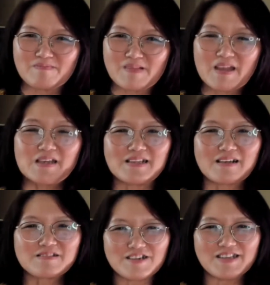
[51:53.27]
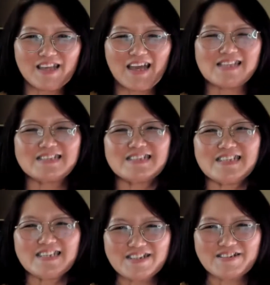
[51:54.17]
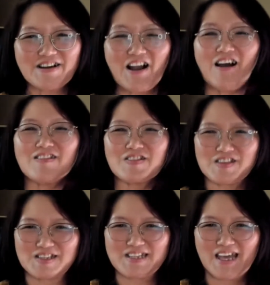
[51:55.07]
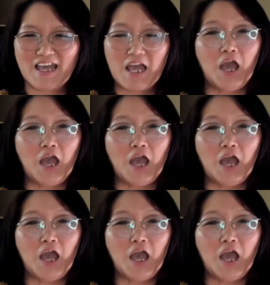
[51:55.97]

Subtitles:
Sounds good? And see you on Thursday.